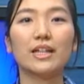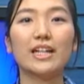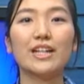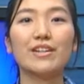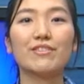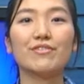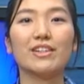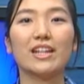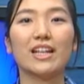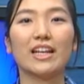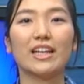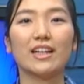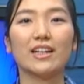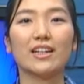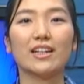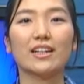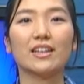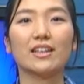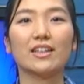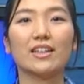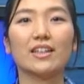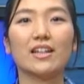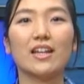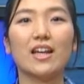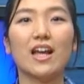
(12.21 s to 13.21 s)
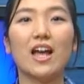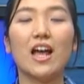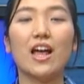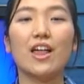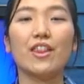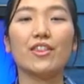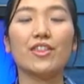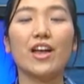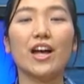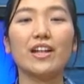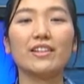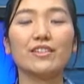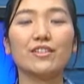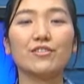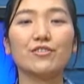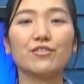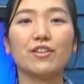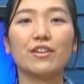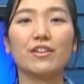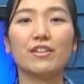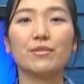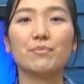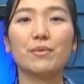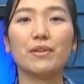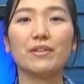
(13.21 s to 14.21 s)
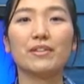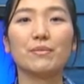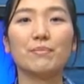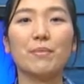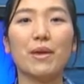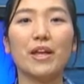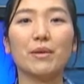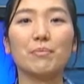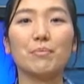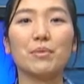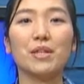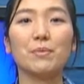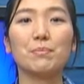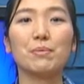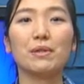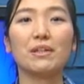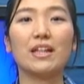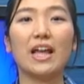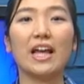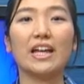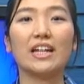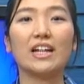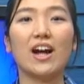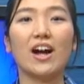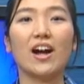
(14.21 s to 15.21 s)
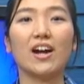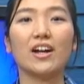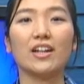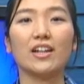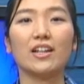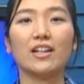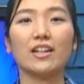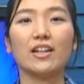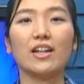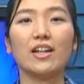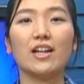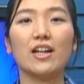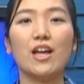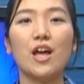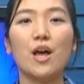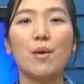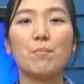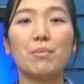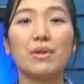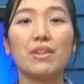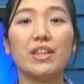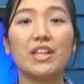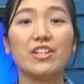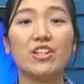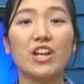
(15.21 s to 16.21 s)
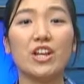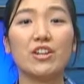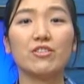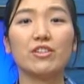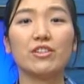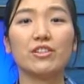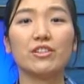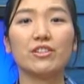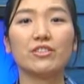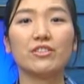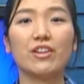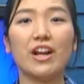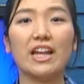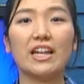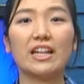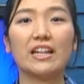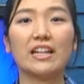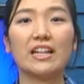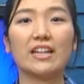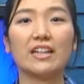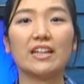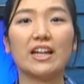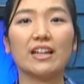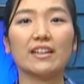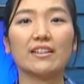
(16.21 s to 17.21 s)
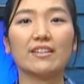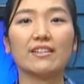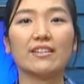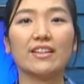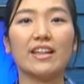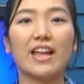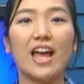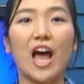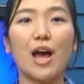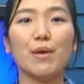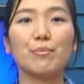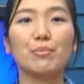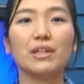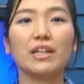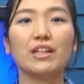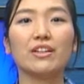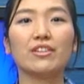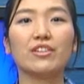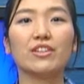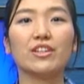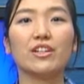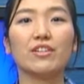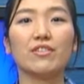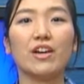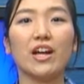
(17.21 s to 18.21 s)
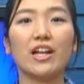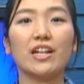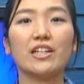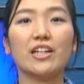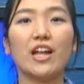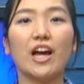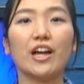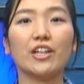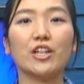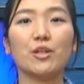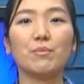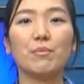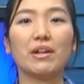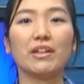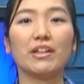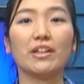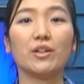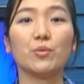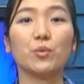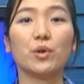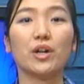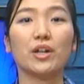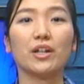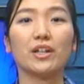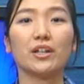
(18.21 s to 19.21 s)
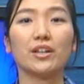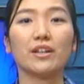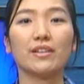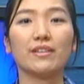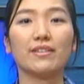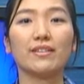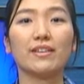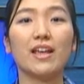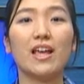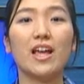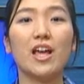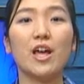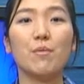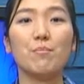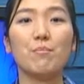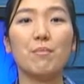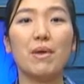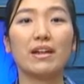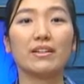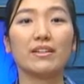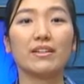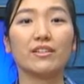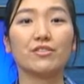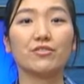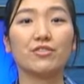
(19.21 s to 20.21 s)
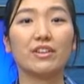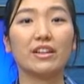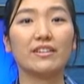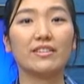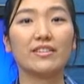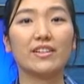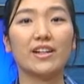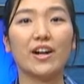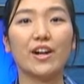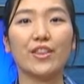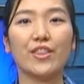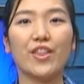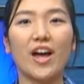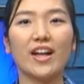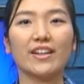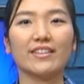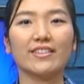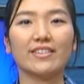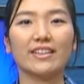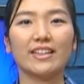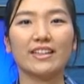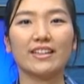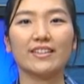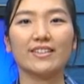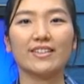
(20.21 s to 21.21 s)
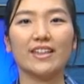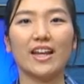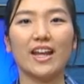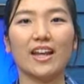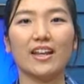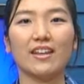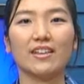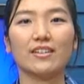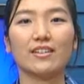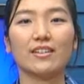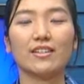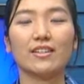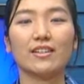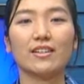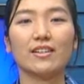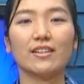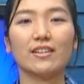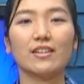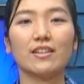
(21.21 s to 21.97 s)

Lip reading: evening. Thoughts of Christmas make people lighthearted, but the general strike against the abolition of undocumented workers makes us freeze in our thoughts these days.